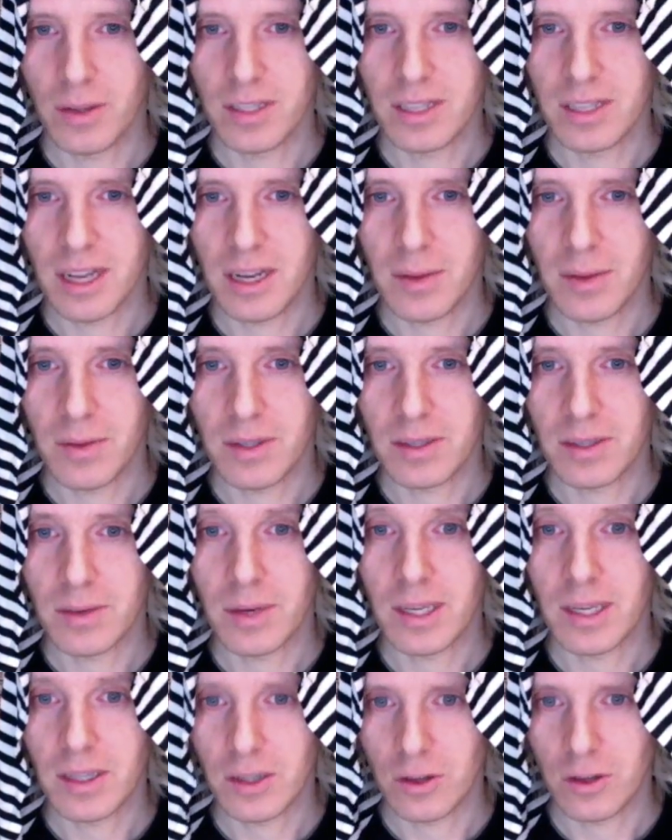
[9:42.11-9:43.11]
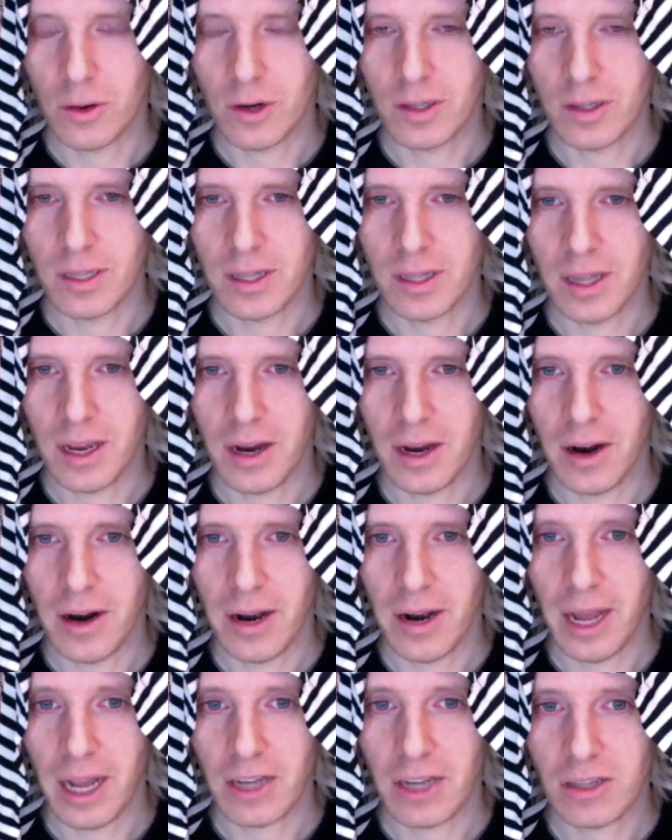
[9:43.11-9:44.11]
steady wins the race, the tortoise and the hare. And
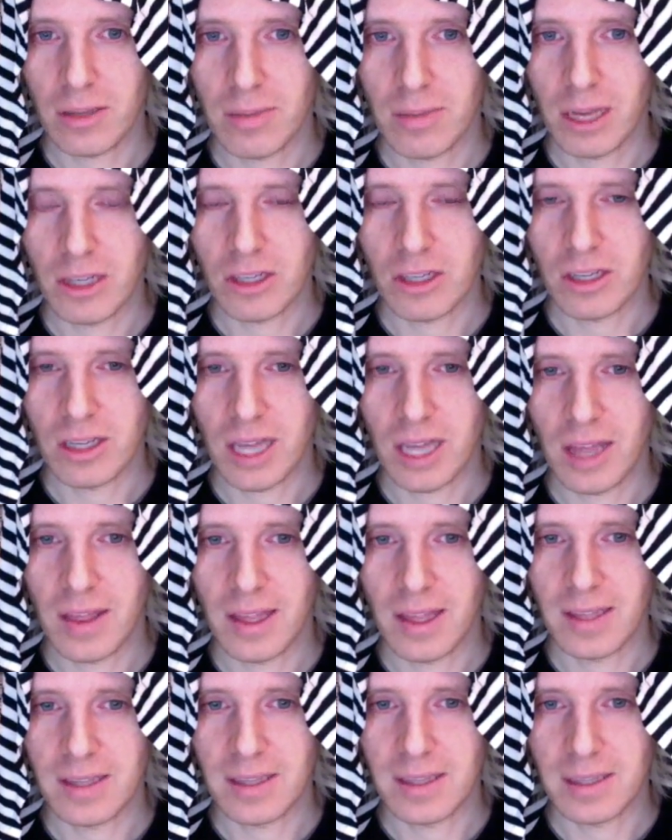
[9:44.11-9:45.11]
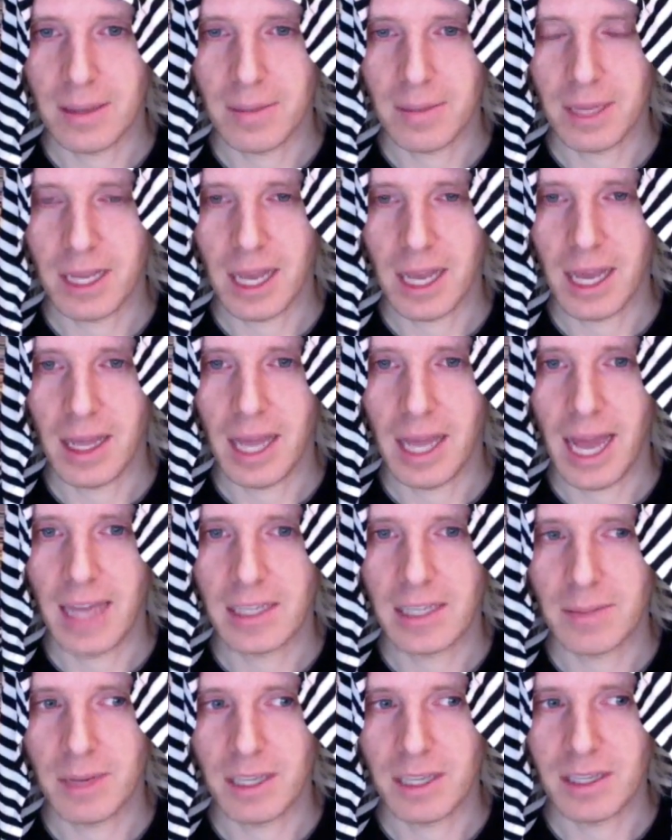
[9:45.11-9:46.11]
I actually mentioned that this is something I
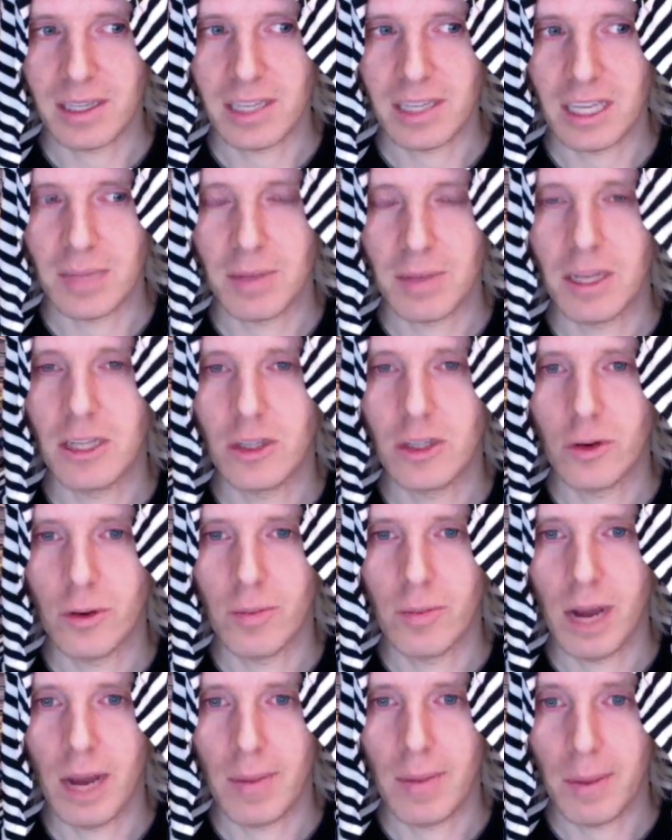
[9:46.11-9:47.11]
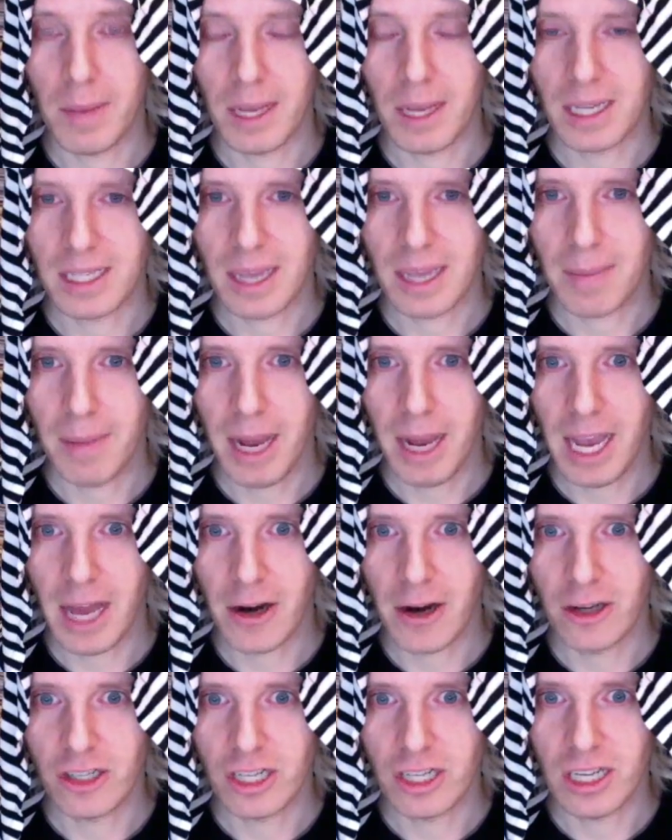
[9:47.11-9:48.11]
asked my success buddy to remind me, because my
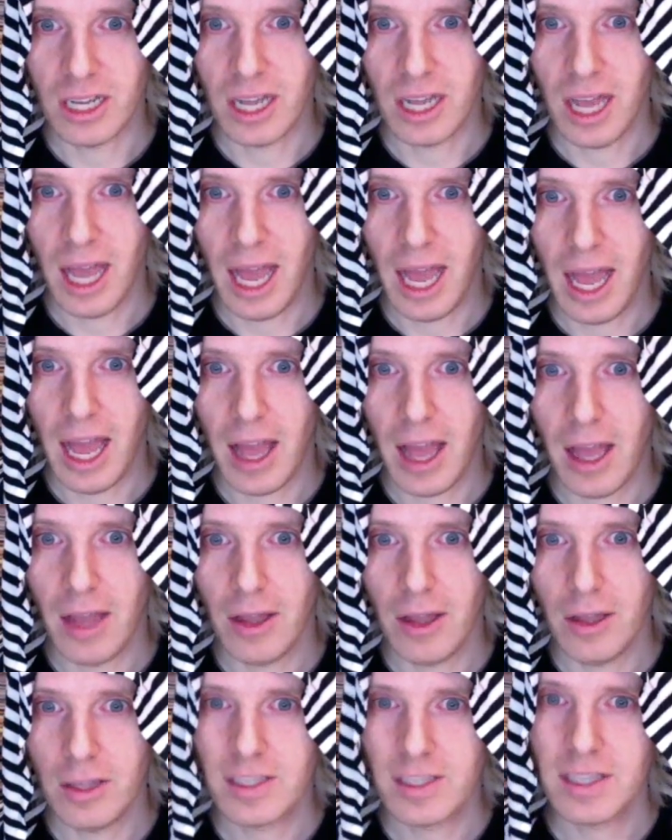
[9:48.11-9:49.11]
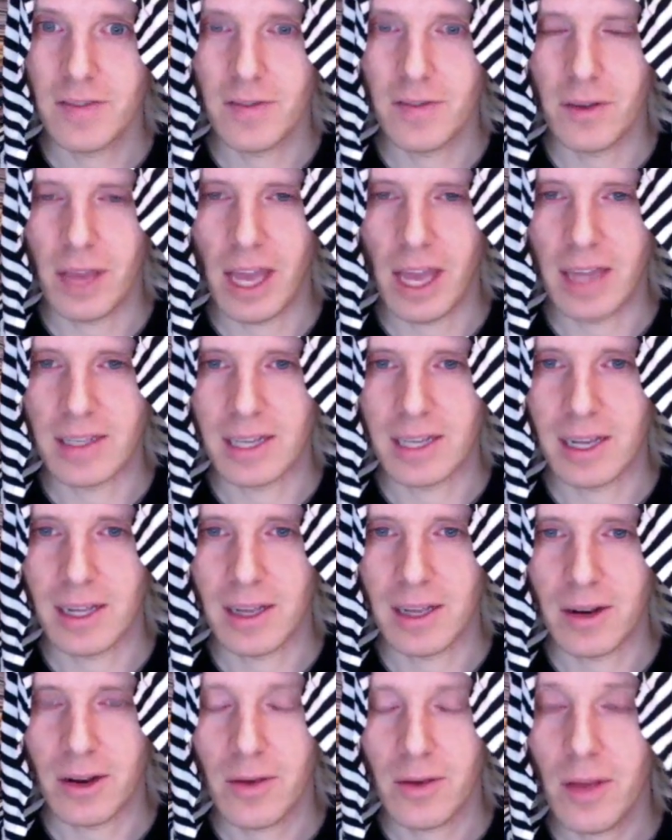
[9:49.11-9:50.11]
energy, this, if you can't tell, I
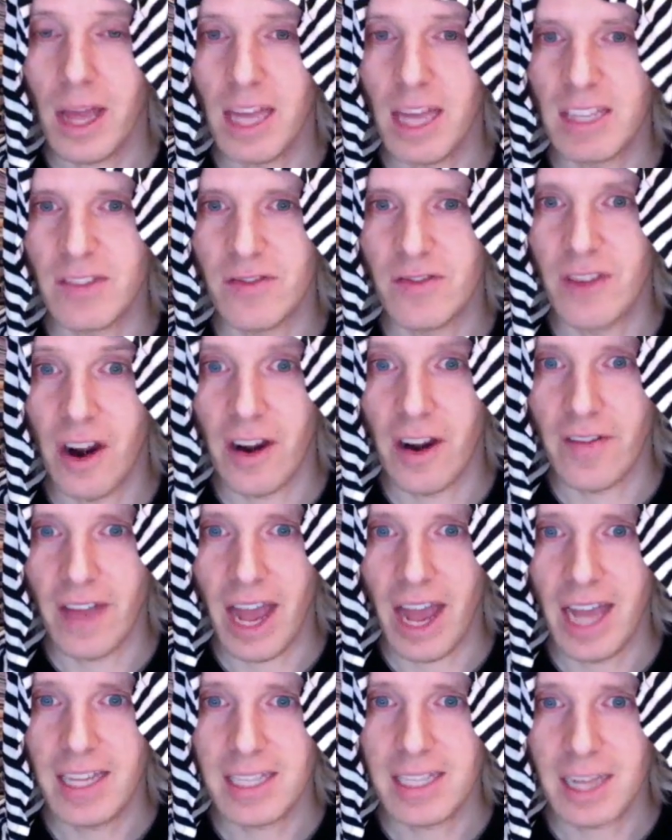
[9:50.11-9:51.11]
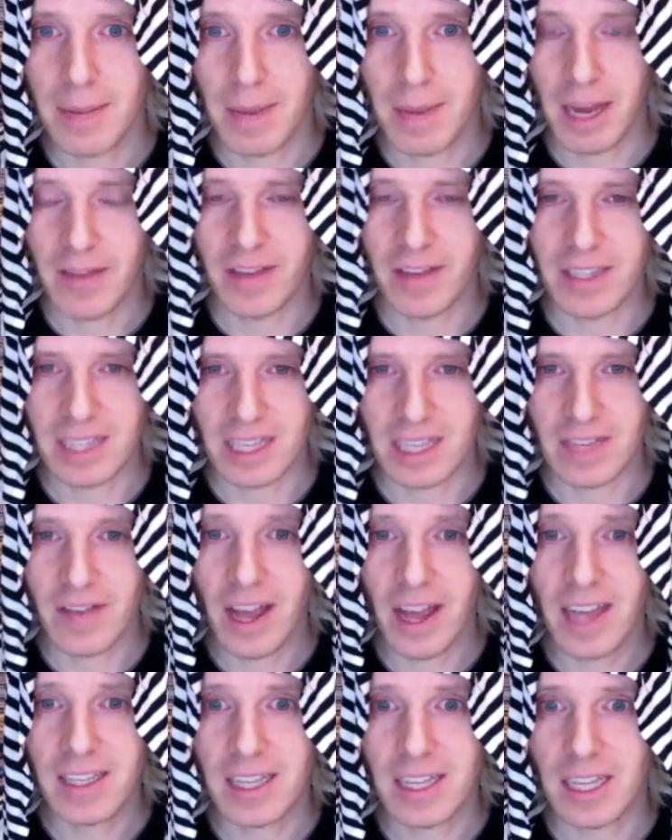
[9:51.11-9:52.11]
don't know, is very fast. I manifest things
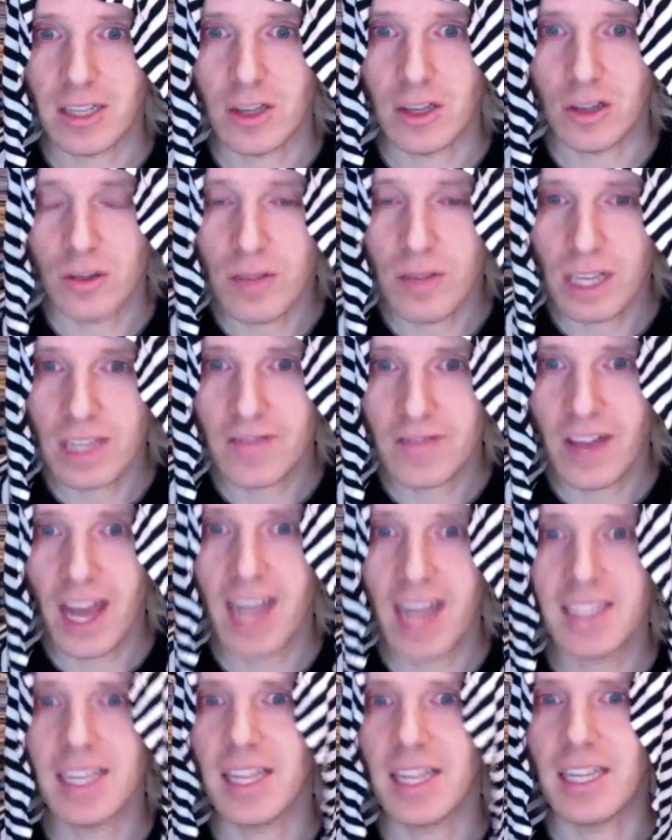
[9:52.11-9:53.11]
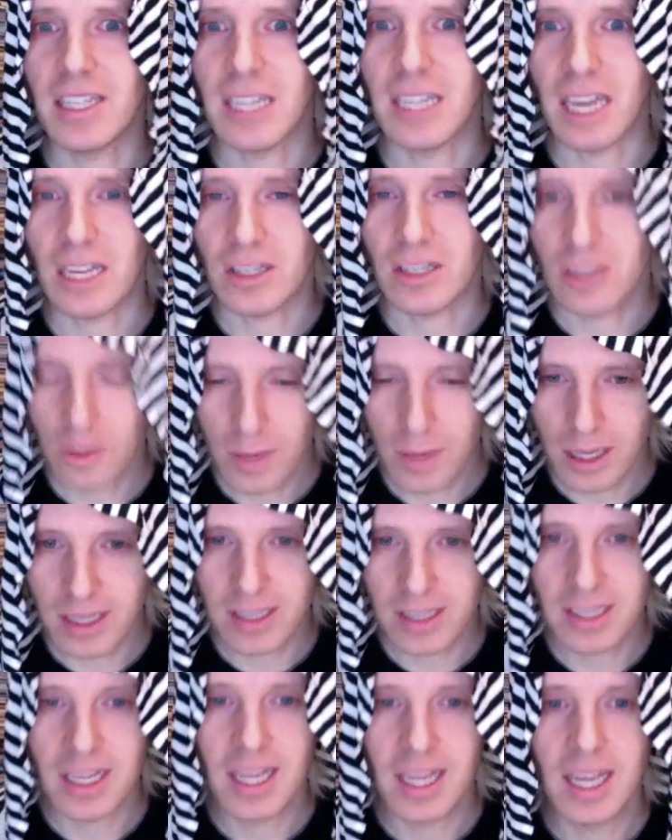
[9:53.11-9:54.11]
fast. I like to do things fast. I like to get to
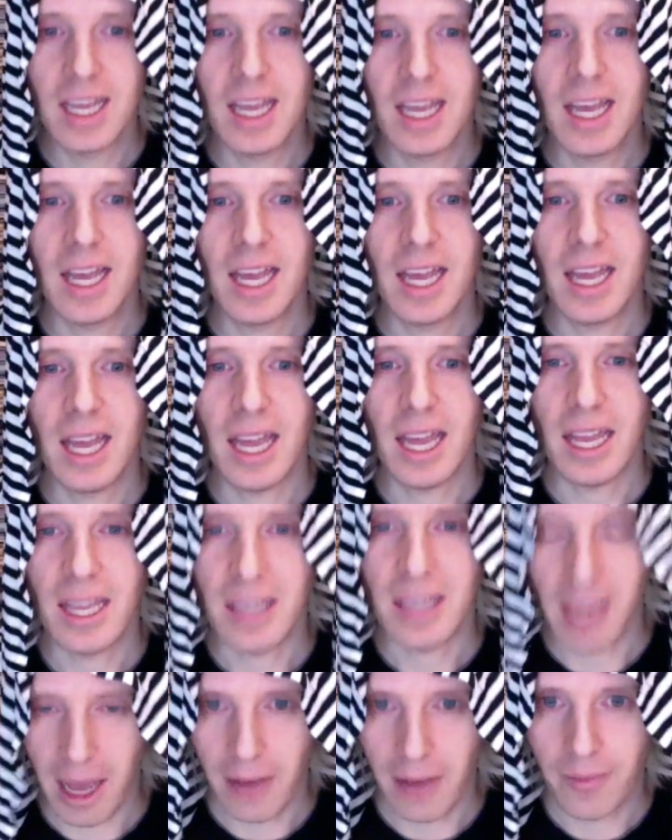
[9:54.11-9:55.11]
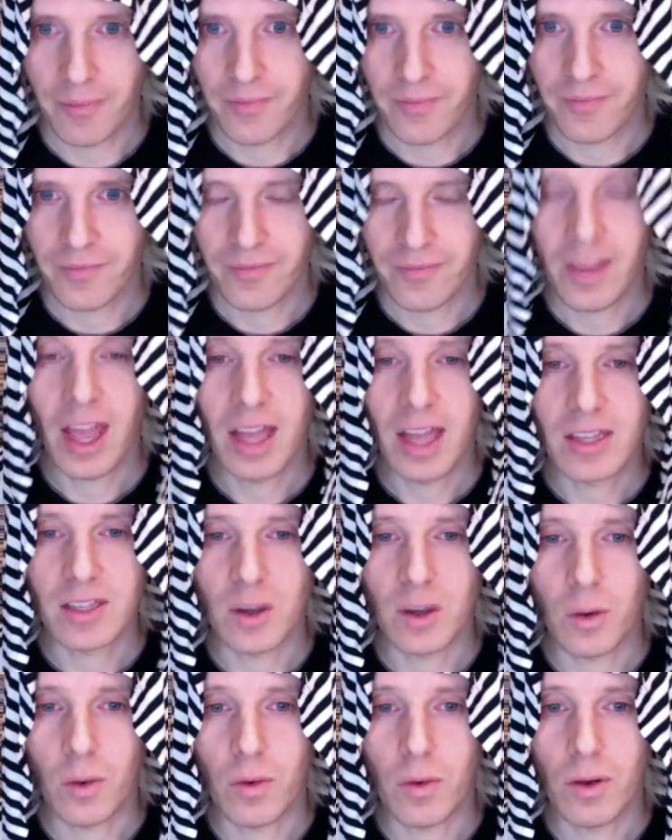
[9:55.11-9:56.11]
it. Yeah.
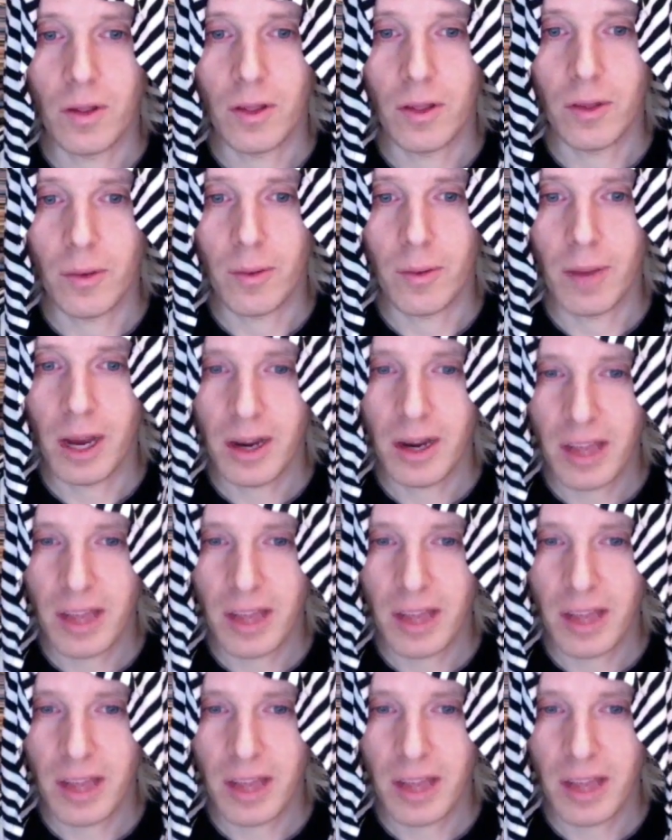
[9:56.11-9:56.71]
So the reminder